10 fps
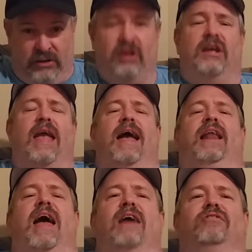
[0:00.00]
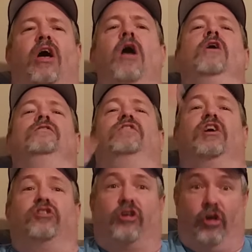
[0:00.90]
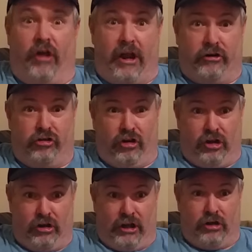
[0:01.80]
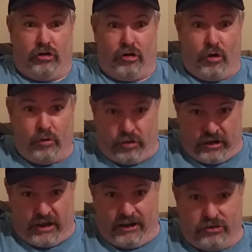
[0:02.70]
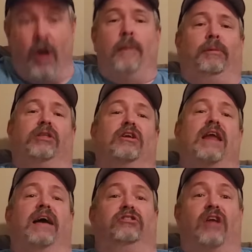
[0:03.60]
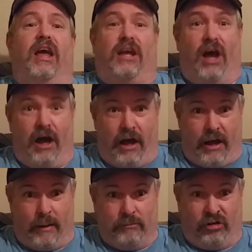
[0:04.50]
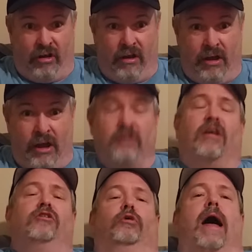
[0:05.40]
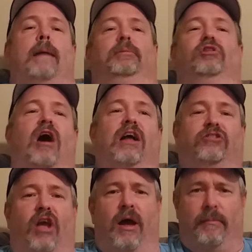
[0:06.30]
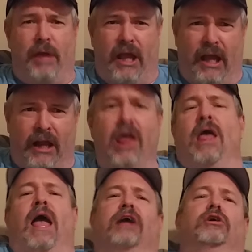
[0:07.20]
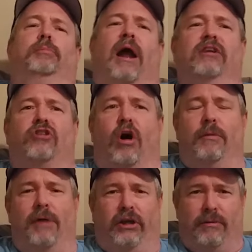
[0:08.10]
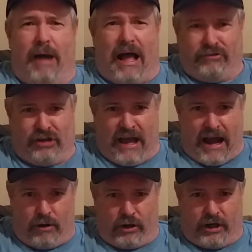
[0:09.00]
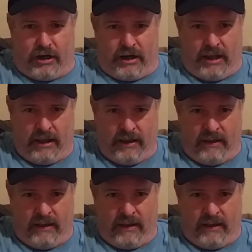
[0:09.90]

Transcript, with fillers: you can't have the physical energy you need to do things, but the next day comes, then the rapid thoughts come in, and your brain's going a million miles an hour